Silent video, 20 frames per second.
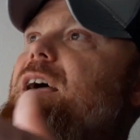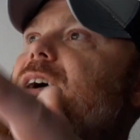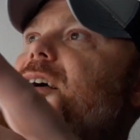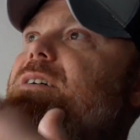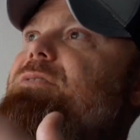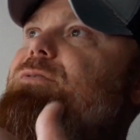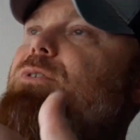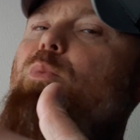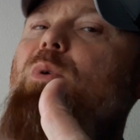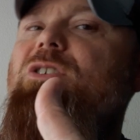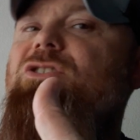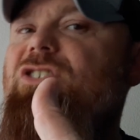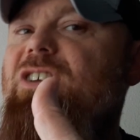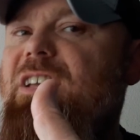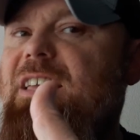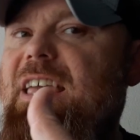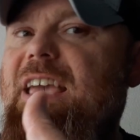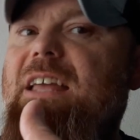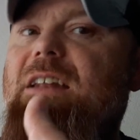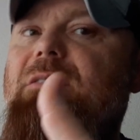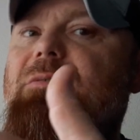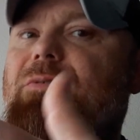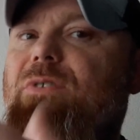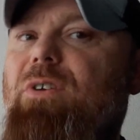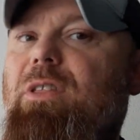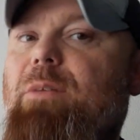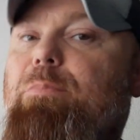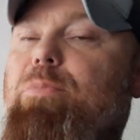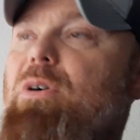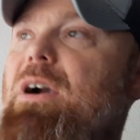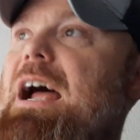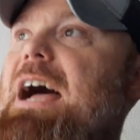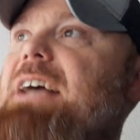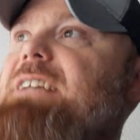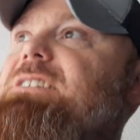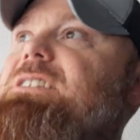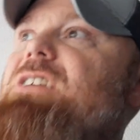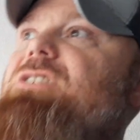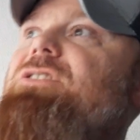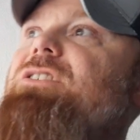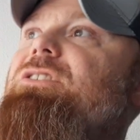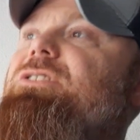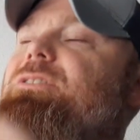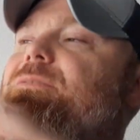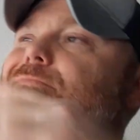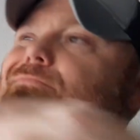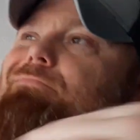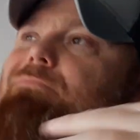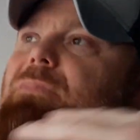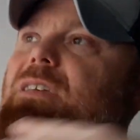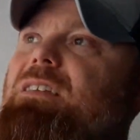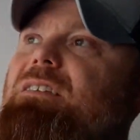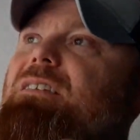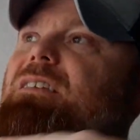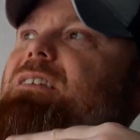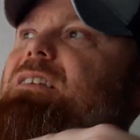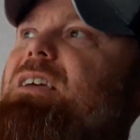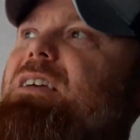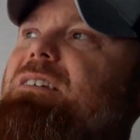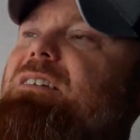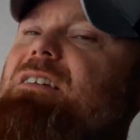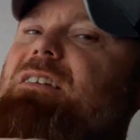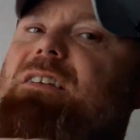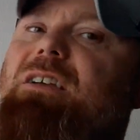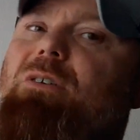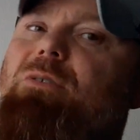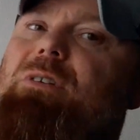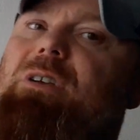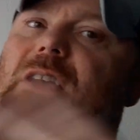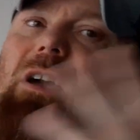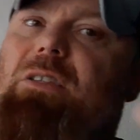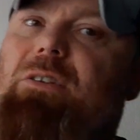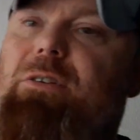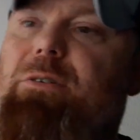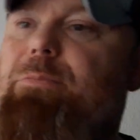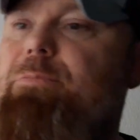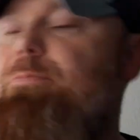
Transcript: for what you're getting for the price, it didn't go together.